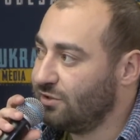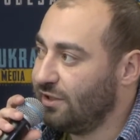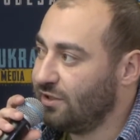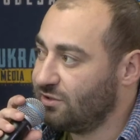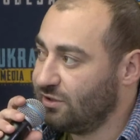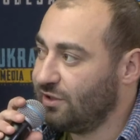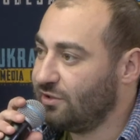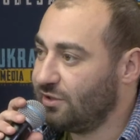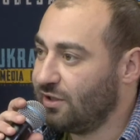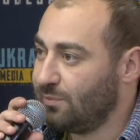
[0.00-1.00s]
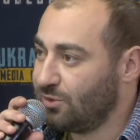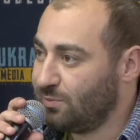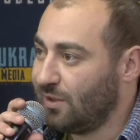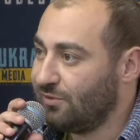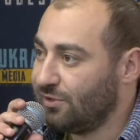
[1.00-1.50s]
like
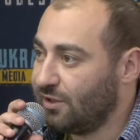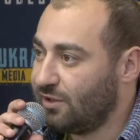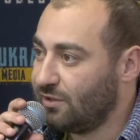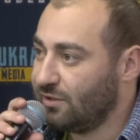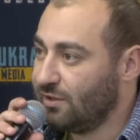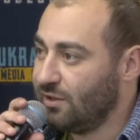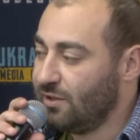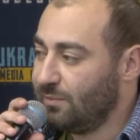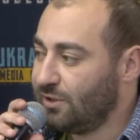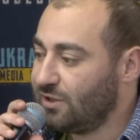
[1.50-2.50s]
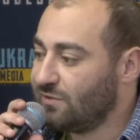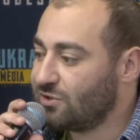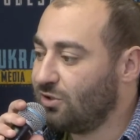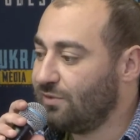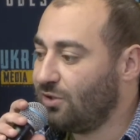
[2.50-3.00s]
15 orphanages
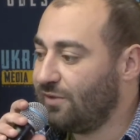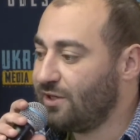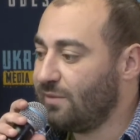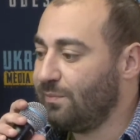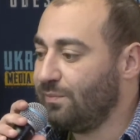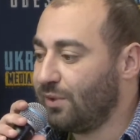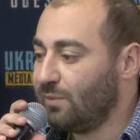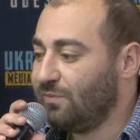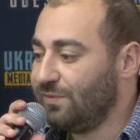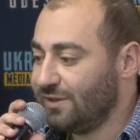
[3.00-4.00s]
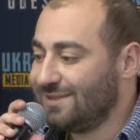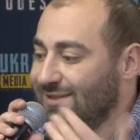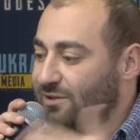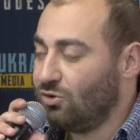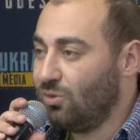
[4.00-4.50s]
for more than 200
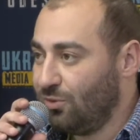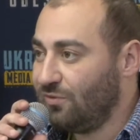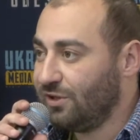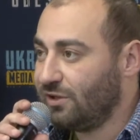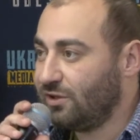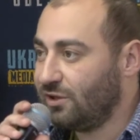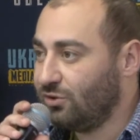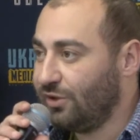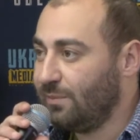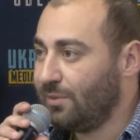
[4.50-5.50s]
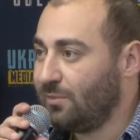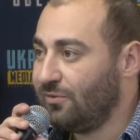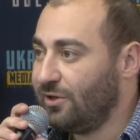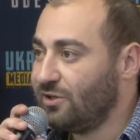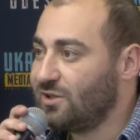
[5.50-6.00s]
children. And how
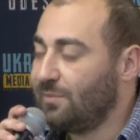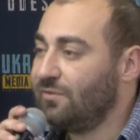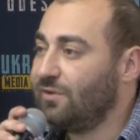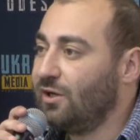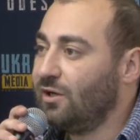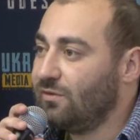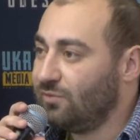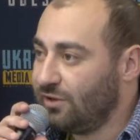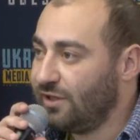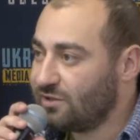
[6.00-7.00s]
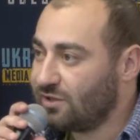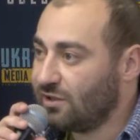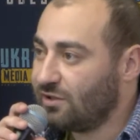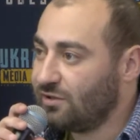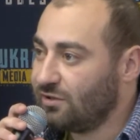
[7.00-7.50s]
many children,
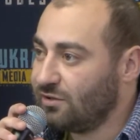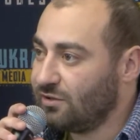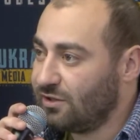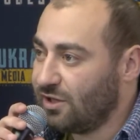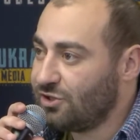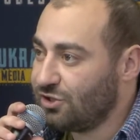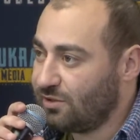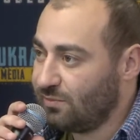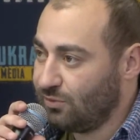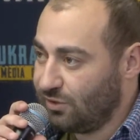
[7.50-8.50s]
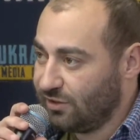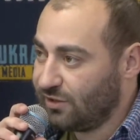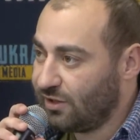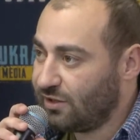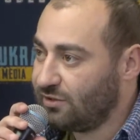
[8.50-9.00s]
orphans or children
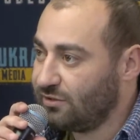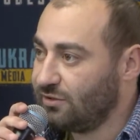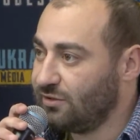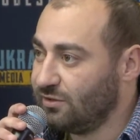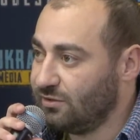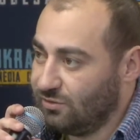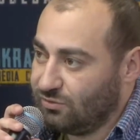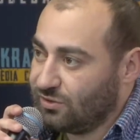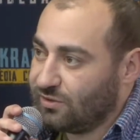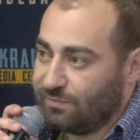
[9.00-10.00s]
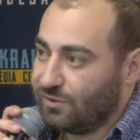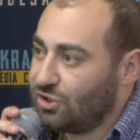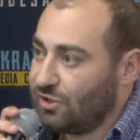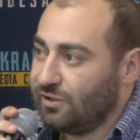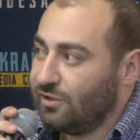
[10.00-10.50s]
deprived of parental care from the
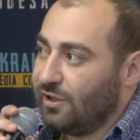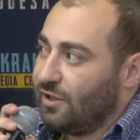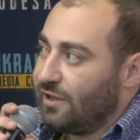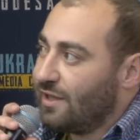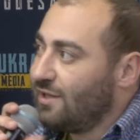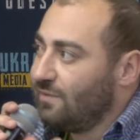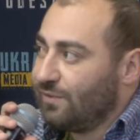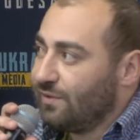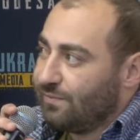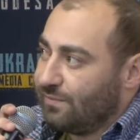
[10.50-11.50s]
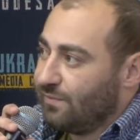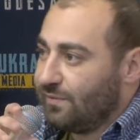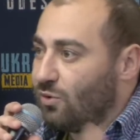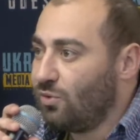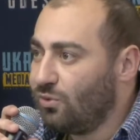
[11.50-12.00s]
occupied territories, are now
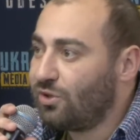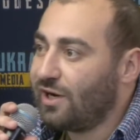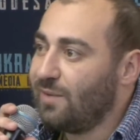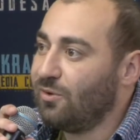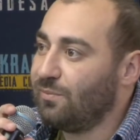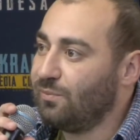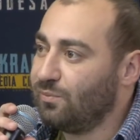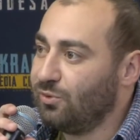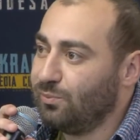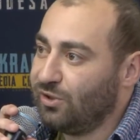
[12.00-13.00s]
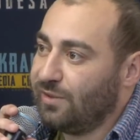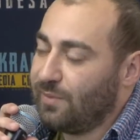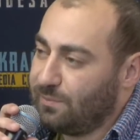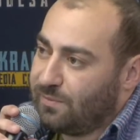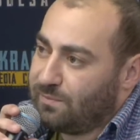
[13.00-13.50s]
staying in
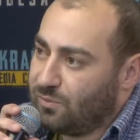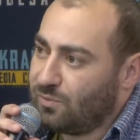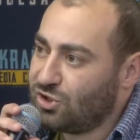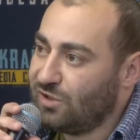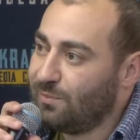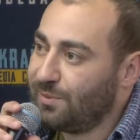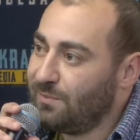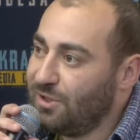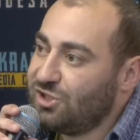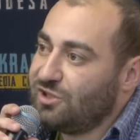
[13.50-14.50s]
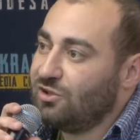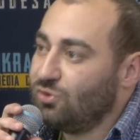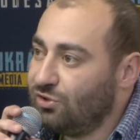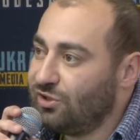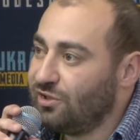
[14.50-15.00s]
Odesa
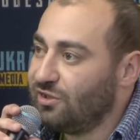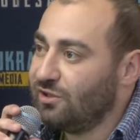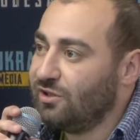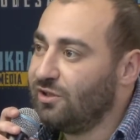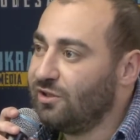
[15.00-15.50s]
orphanages?